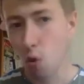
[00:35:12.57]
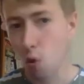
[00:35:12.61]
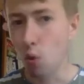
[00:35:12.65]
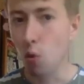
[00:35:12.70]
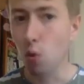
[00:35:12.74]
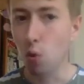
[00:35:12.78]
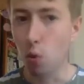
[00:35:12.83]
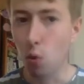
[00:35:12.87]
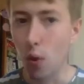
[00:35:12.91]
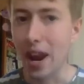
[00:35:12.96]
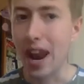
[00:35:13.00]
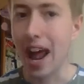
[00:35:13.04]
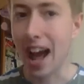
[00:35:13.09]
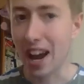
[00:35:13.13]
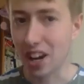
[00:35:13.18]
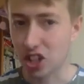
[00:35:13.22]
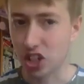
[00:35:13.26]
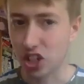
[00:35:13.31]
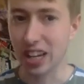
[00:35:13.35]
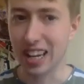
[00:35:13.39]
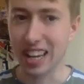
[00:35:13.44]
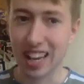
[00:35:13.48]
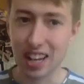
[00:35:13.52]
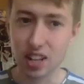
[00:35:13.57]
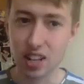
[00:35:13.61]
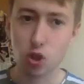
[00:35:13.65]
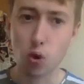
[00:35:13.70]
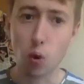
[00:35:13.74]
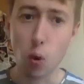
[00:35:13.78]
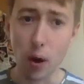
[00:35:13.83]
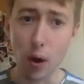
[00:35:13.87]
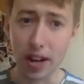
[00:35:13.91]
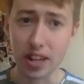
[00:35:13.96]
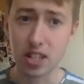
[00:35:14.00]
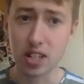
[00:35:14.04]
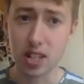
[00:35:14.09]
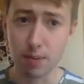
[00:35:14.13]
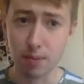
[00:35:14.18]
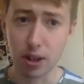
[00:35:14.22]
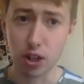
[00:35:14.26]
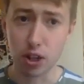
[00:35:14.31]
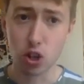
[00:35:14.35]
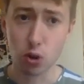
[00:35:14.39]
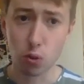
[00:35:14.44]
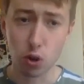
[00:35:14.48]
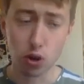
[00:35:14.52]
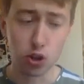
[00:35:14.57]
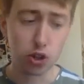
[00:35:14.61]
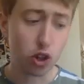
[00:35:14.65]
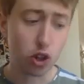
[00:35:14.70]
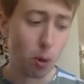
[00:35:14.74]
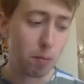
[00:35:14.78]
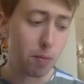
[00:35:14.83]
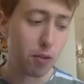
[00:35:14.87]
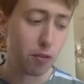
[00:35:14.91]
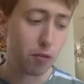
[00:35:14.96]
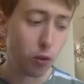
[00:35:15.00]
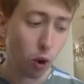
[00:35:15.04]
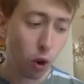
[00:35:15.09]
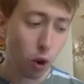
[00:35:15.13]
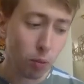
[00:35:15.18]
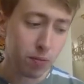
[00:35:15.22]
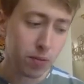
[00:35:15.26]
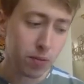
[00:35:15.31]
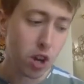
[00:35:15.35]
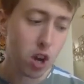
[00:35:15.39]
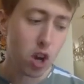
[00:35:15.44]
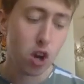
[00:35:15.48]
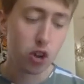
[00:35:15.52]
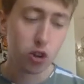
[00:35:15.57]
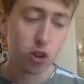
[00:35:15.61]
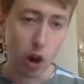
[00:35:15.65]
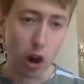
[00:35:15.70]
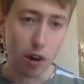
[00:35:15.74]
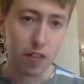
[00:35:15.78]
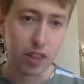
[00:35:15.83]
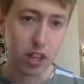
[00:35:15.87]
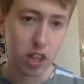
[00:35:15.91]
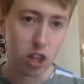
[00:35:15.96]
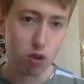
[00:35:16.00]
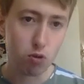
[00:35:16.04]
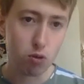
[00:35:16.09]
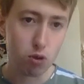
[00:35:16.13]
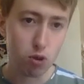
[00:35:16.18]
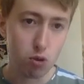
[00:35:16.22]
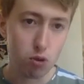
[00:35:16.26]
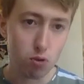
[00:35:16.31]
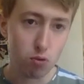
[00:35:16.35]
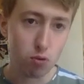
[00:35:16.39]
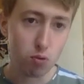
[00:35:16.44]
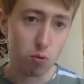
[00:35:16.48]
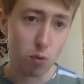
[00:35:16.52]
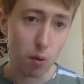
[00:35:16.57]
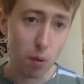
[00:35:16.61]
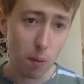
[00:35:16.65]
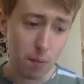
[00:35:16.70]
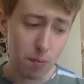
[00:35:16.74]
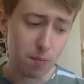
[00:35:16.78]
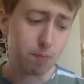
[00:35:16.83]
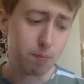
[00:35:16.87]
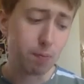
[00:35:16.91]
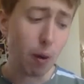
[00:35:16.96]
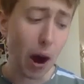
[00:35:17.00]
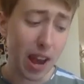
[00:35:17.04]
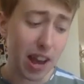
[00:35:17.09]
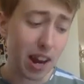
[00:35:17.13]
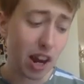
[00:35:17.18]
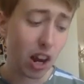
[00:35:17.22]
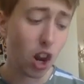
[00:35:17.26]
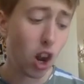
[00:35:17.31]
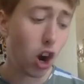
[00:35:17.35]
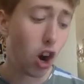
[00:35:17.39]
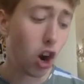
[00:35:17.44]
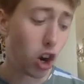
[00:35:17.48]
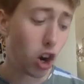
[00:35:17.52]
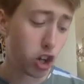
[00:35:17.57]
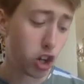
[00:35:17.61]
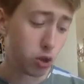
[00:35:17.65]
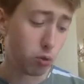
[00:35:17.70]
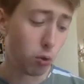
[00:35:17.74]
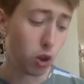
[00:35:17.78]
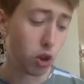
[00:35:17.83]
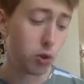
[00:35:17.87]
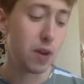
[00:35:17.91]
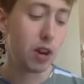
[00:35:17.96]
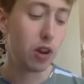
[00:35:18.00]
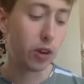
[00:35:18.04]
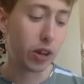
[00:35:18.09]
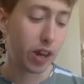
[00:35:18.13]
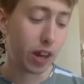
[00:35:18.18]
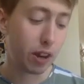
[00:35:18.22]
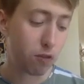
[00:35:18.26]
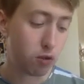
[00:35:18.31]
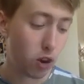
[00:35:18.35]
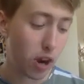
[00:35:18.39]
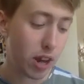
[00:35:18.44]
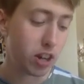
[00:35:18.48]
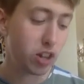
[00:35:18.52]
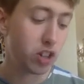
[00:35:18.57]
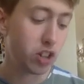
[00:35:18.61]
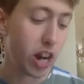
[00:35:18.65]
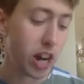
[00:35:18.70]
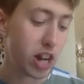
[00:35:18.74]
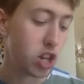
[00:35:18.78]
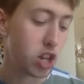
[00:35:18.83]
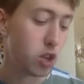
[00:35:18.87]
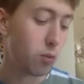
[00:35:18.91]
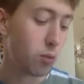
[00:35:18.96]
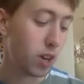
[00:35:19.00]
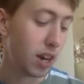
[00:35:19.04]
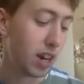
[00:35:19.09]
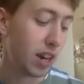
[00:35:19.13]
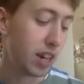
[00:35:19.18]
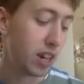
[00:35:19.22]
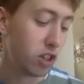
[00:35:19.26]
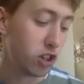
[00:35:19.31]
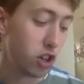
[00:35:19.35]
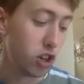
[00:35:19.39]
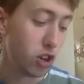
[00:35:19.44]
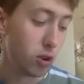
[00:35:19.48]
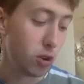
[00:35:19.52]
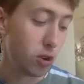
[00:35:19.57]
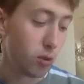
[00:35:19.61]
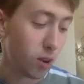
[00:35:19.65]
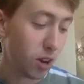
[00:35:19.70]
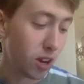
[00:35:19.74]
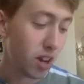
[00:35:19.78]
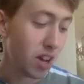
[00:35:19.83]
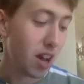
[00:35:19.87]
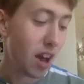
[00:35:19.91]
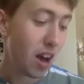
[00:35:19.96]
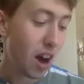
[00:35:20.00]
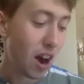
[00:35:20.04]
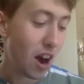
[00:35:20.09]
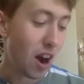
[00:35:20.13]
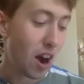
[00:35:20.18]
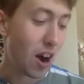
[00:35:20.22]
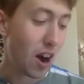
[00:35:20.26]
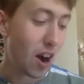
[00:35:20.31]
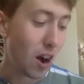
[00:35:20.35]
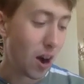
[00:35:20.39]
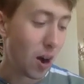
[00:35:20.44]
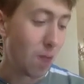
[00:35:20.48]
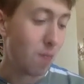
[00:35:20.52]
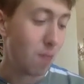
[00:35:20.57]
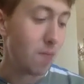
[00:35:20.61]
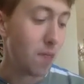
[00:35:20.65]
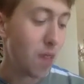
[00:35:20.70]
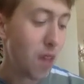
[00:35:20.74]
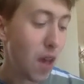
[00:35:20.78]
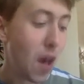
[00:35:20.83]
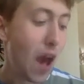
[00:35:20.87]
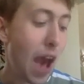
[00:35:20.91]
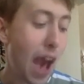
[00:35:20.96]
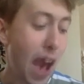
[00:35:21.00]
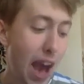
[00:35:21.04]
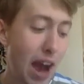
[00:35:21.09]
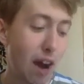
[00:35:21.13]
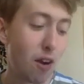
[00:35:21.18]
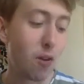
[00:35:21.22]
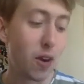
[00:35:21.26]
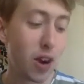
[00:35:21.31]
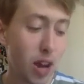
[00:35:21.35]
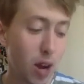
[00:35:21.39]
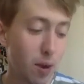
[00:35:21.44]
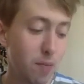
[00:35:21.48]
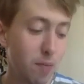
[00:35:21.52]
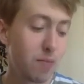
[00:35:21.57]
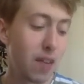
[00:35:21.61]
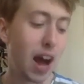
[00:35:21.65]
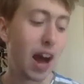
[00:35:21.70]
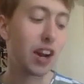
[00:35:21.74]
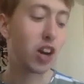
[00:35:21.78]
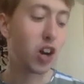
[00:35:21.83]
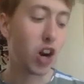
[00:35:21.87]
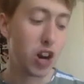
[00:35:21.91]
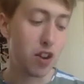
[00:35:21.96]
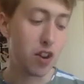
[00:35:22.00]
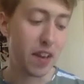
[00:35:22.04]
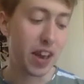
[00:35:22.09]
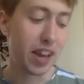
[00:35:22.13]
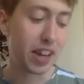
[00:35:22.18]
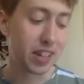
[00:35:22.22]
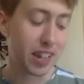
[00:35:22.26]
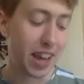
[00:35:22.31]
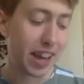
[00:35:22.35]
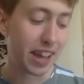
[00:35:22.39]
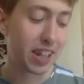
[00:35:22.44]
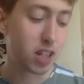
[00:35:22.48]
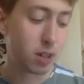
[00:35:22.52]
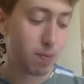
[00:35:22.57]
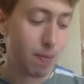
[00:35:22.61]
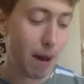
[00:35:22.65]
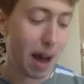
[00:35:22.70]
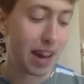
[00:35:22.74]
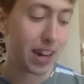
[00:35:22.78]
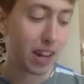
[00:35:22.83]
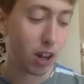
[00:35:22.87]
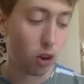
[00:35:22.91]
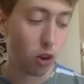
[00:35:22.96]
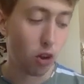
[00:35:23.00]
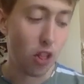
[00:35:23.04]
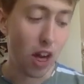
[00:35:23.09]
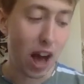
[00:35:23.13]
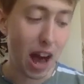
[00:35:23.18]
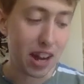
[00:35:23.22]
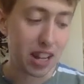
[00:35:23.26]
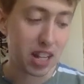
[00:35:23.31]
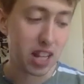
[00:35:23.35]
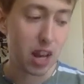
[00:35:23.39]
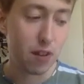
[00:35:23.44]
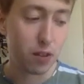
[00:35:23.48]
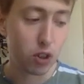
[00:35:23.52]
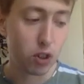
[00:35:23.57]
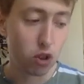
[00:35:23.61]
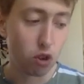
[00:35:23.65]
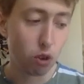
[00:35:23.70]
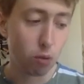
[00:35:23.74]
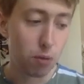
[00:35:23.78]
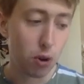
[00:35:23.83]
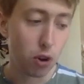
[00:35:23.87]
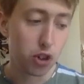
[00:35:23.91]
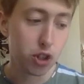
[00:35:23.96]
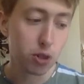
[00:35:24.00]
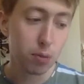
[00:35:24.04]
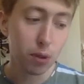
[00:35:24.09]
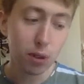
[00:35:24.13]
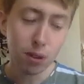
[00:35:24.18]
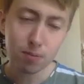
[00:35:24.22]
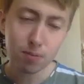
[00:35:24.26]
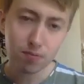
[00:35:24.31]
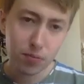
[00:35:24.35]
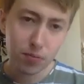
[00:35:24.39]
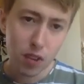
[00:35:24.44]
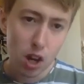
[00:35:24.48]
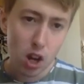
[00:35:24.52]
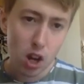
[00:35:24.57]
when actually it's quite similar to what's gone before. So I think you do, by and large, want to be looking for a genuinely new area and kind of expanding on that if at all possible.